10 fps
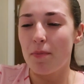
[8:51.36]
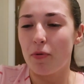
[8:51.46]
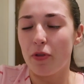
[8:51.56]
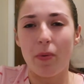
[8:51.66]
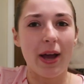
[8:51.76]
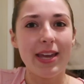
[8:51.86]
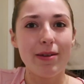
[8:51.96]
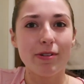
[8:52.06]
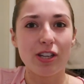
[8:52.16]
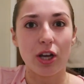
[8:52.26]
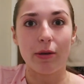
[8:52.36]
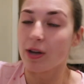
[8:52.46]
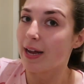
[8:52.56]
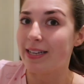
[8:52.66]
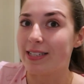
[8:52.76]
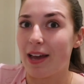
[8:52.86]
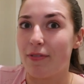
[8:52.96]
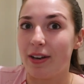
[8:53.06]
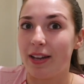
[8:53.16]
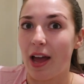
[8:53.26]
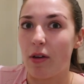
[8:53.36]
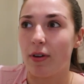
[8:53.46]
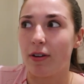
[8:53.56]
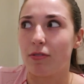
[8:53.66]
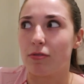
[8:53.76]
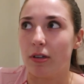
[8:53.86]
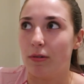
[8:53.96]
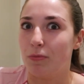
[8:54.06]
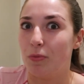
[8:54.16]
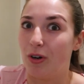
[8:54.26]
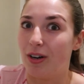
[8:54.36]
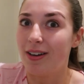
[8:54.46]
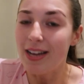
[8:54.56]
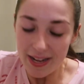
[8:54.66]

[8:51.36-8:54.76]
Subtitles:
But the way he was like, I need to get out of here. And I was like, what?